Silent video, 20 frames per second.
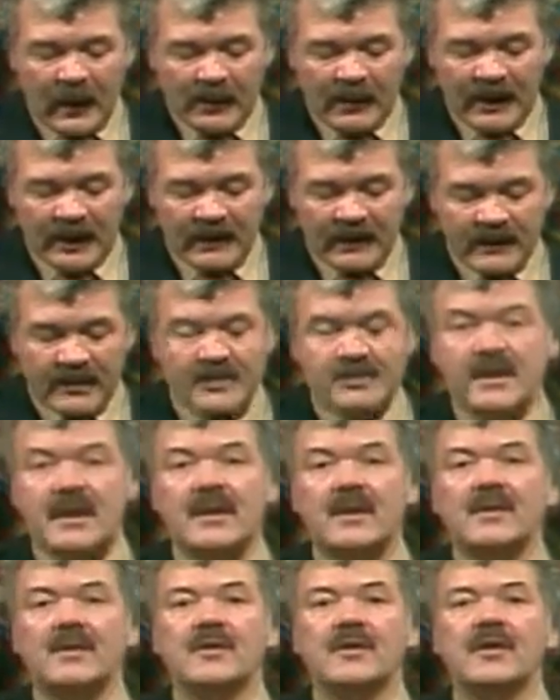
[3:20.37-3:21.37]
But there's
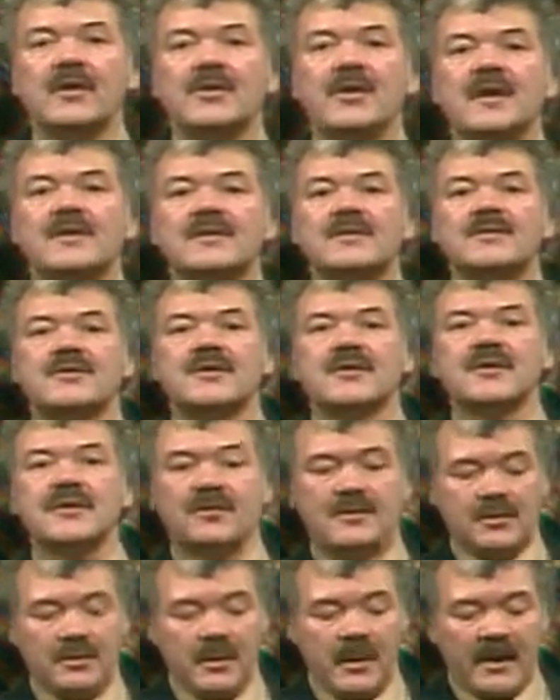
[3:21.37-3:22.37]
really no reason
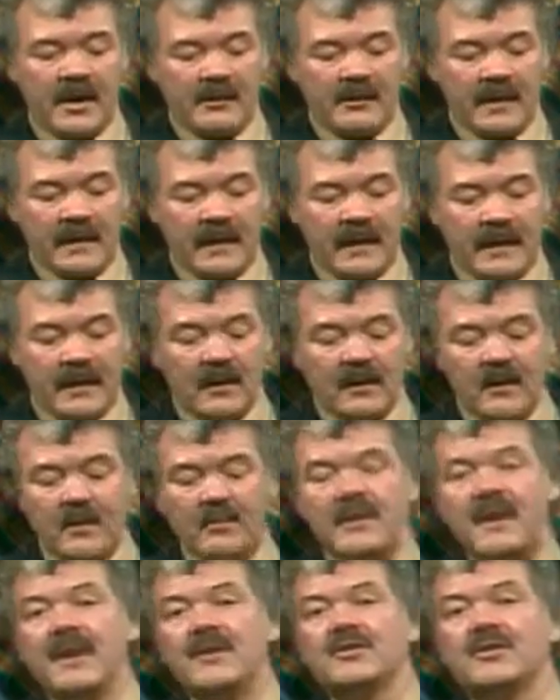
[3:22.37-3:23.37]
to worry about that, although
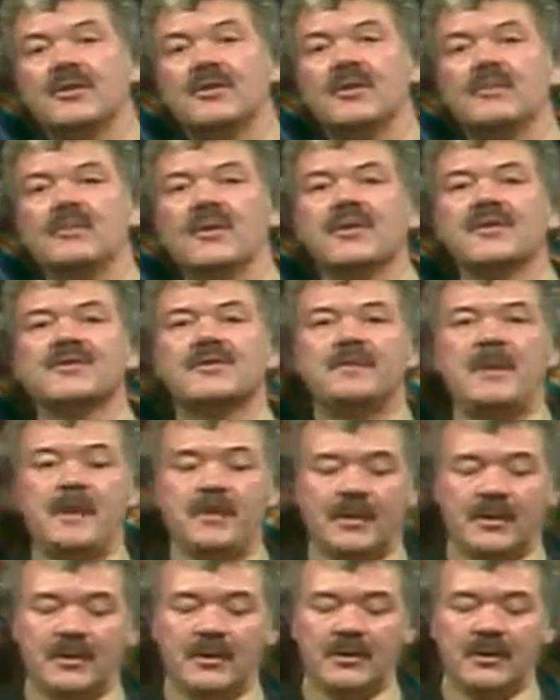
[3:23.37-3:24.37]
mind you, most
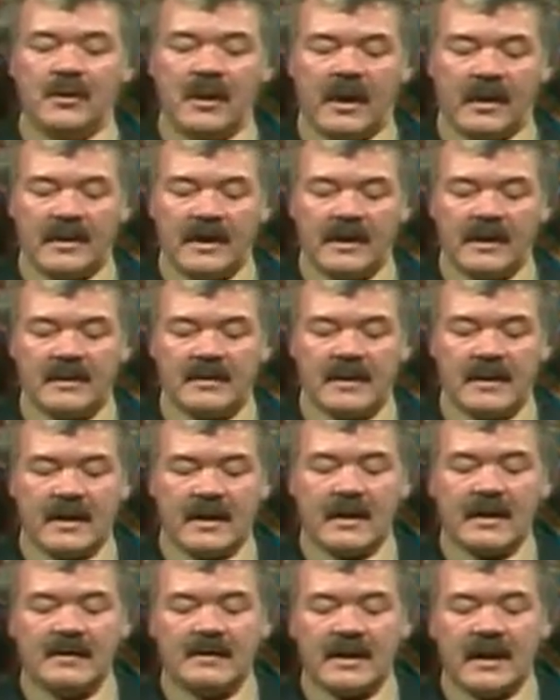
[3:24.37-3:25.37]
people who are knitting
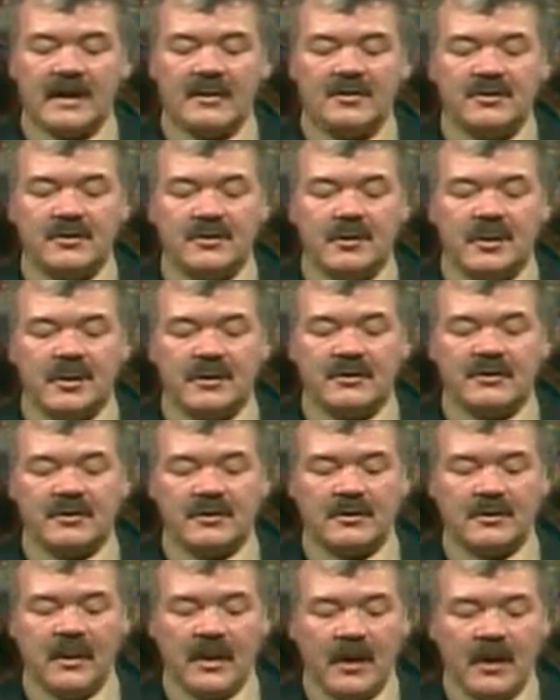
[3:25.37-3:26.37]
today tend to want
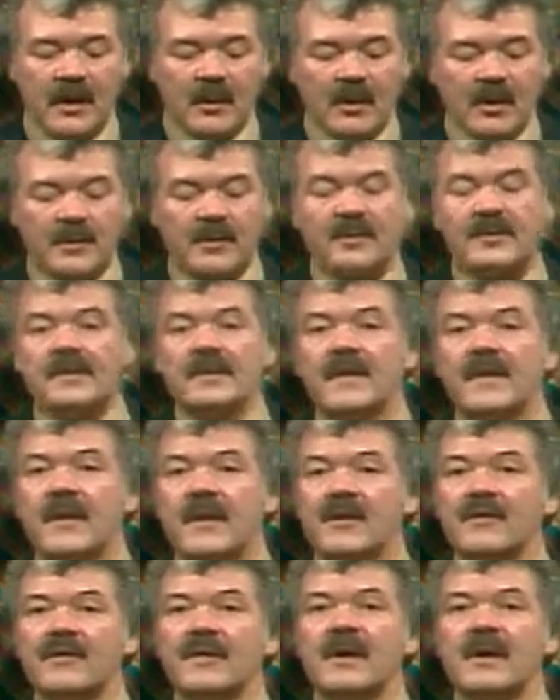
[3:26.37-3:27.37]
to work with
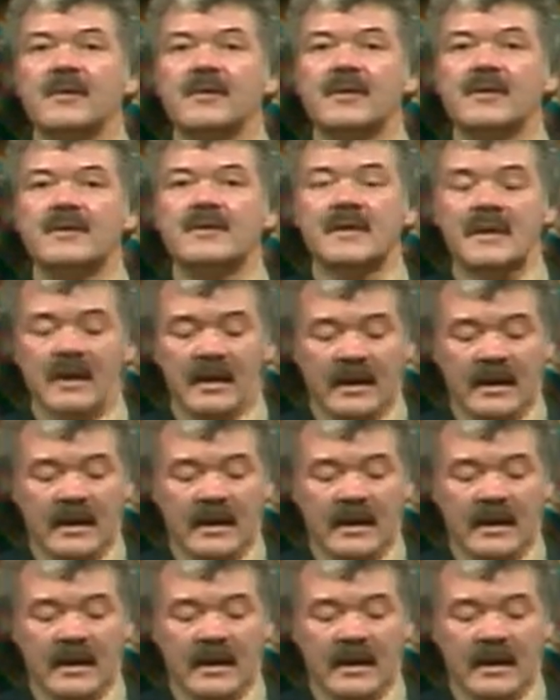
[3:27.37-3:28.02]
synthetic fibers.